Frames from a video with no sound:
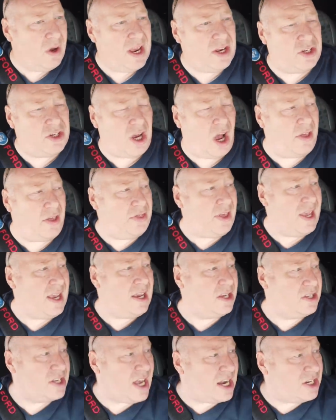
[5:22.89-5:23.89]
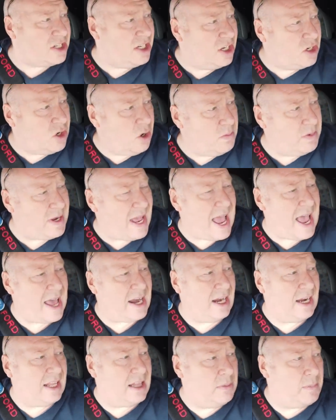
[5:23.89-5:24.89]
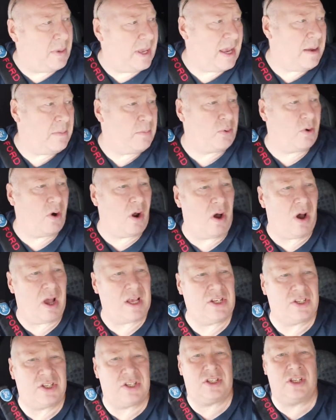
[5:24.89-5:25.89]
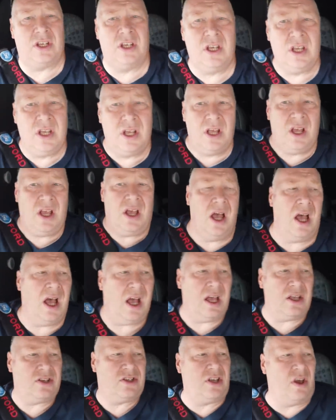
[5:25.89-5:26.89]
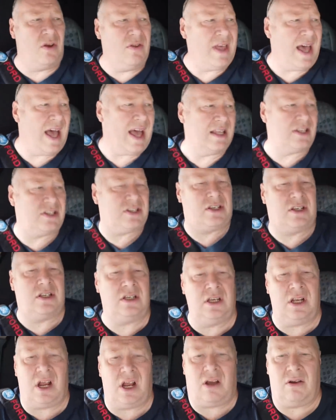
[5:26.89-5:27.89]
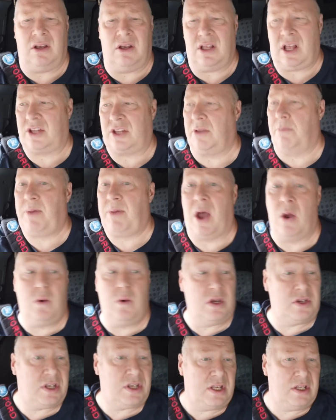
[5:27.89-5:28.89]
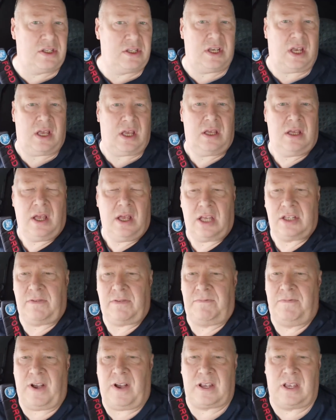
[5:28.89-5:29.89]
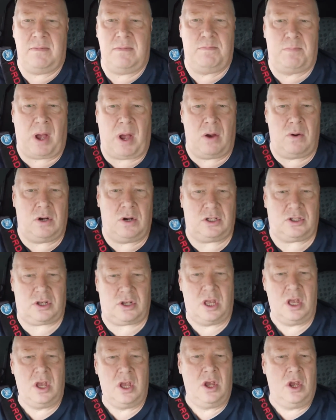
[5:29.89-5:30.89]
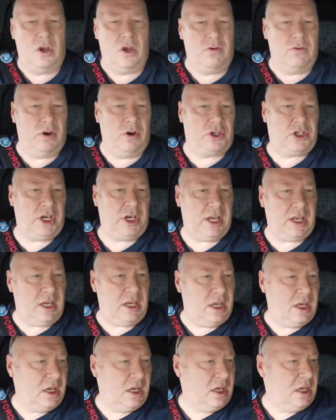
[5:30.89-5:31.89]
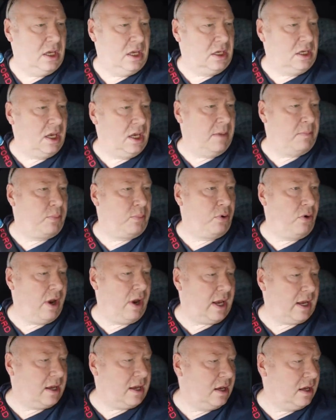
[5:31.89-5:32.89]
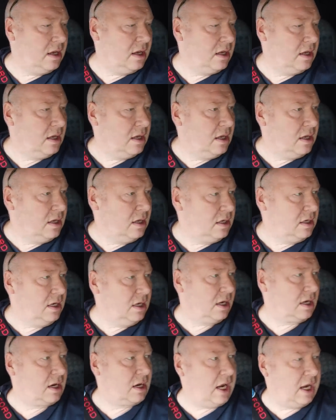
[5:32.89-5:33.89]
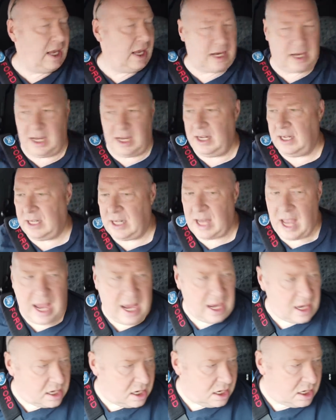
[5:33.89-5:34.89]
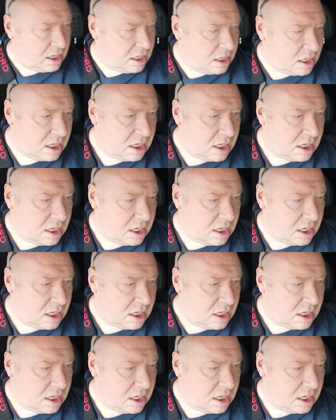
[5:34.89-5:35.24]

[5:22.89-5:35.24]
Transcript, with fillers: which I think has actually come down a little bit in price. Uh, so that's, you know, that's a bonus, isn't it? That's a fucking bonus, Rushy. You prick. You clicking dick.